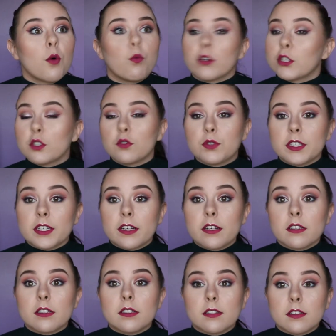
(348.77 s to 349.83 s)
which is
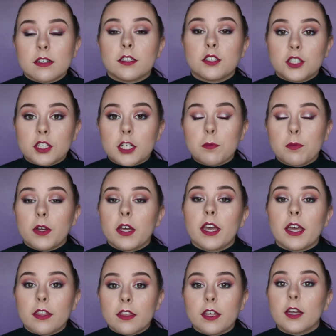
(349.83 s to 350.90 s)
ridiculously cheap,
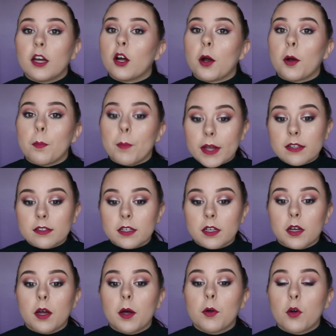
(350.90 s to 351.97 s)
and they are
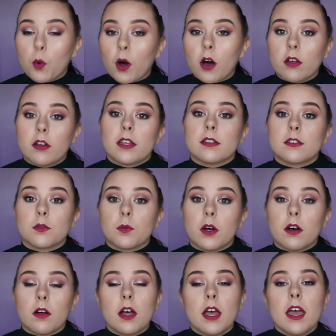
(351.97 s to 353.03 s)
amazing quality as
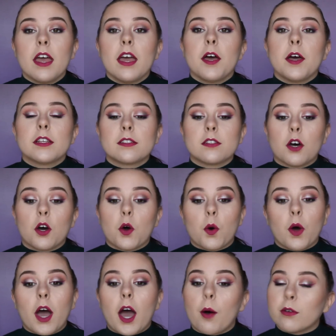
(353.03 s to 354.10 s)
well.
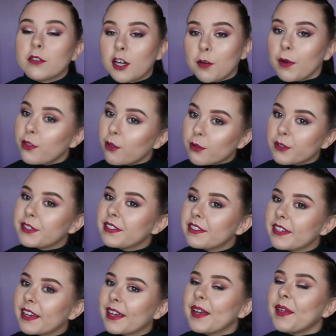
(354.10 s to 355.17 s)
So I will talk about those in a
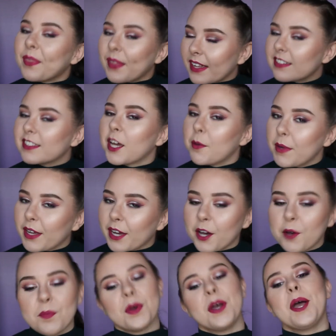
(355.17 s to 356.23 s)
second. That's coming
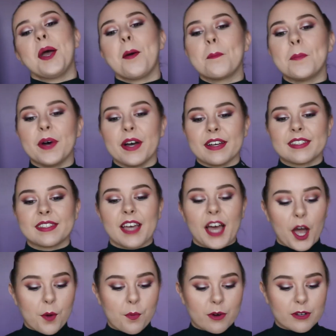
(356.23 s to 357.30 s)
up. But
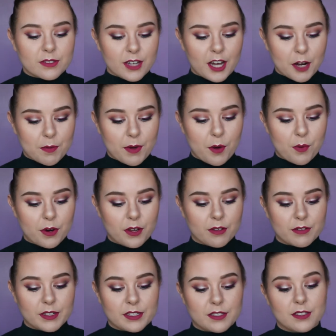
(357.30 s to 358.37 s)
I will talk about one of
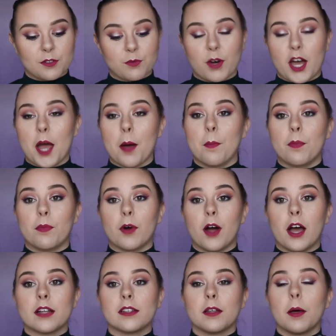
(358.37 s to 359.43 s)
the reasons why I
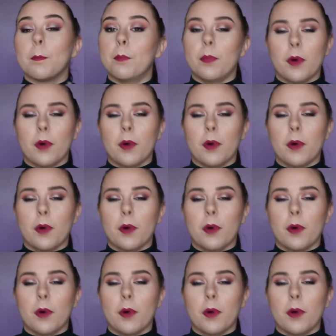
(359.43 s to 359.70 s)
bought